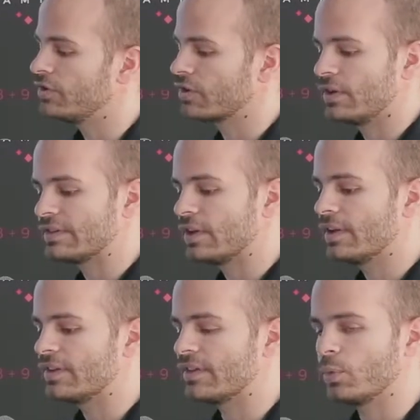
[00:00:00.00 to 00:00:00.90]
it's going to tell
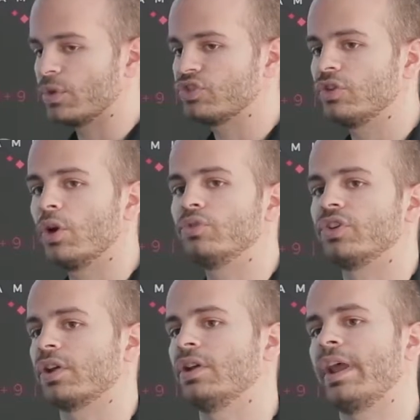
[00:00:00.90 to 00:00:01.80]
us that which nodes
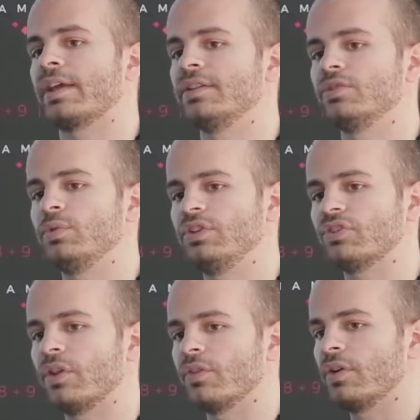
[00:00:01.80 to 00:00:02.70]
are connected to
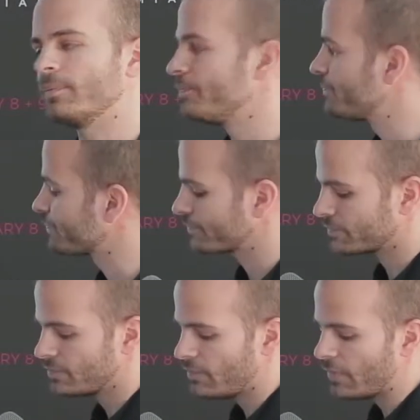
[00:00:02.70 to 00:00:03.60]
each other.
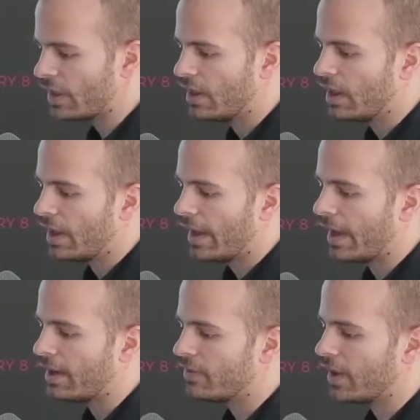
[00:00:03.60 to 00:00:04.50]

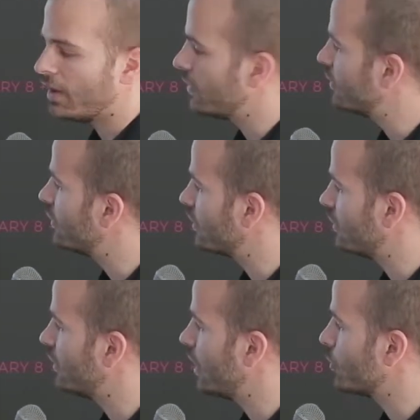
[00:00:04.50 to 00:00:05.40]
And then this is the
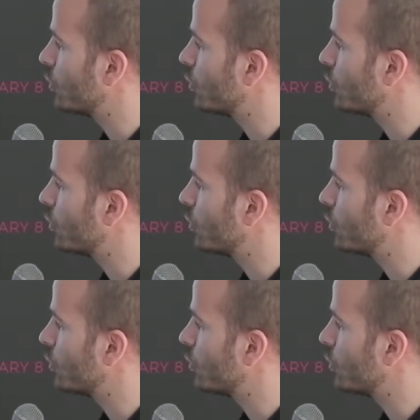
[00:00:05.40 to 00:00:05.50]
same